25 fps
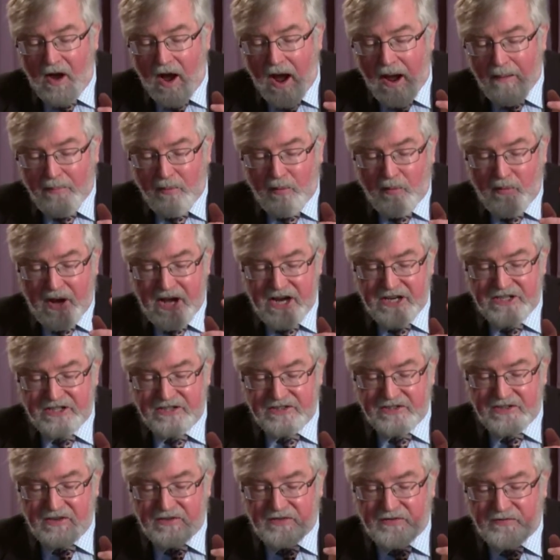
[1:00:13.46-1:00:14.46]

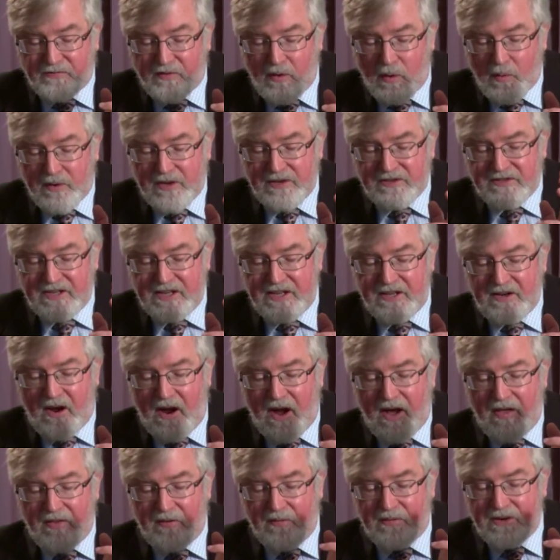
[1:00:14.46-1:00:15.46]
Operations is focusing
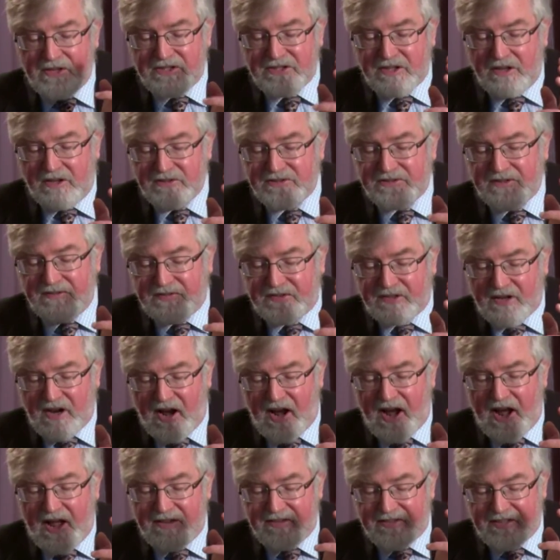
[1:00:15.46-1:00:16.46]
on the results of
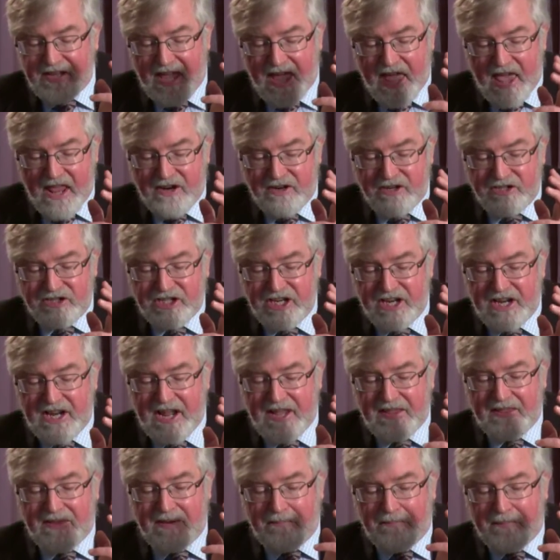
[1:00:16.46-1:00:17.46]
God's
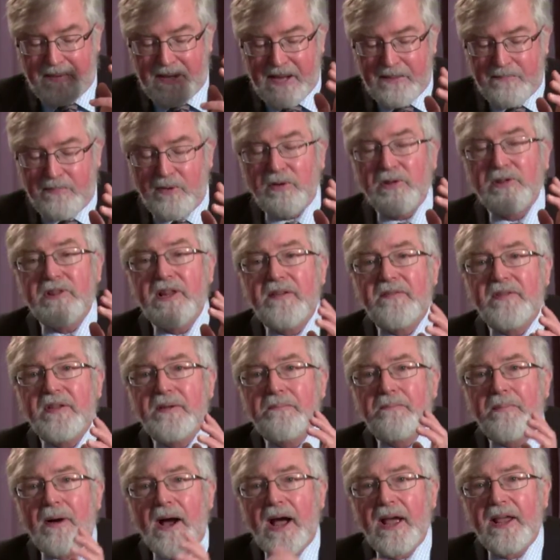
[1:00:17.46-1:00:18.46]
energy and the people
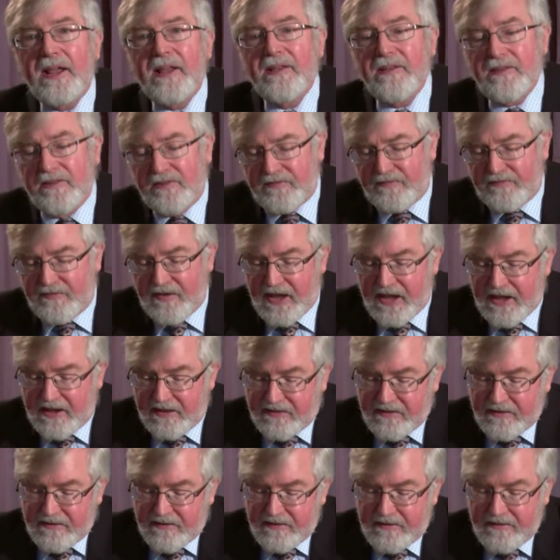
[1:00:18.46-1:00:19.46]
living by his
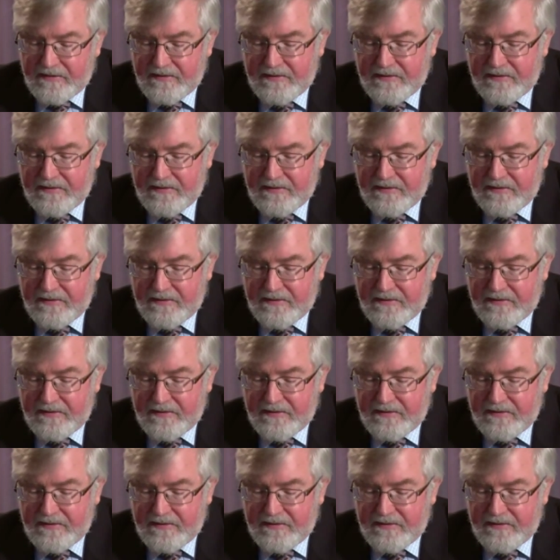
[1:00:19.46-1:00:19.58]
faith.